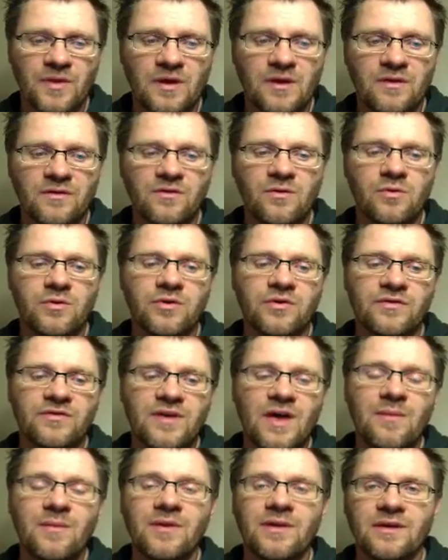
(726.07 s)
So your
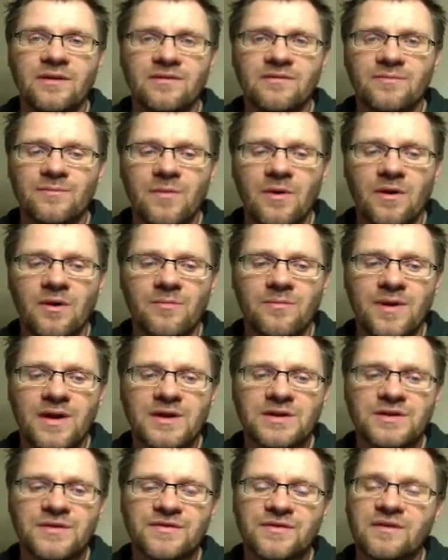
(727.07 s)
assignment is on
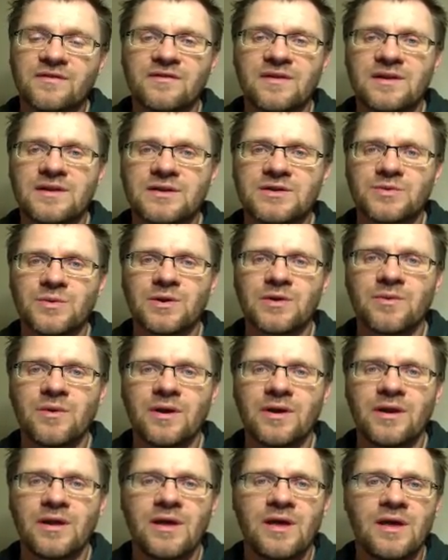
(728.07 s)
pages 16 to
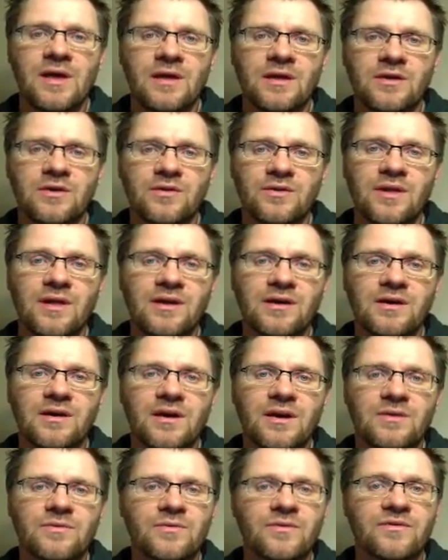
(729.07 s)
21. Good luck,
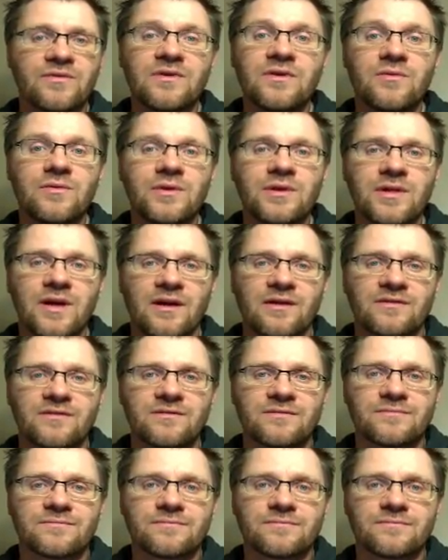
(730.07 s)
and we'll see you in class.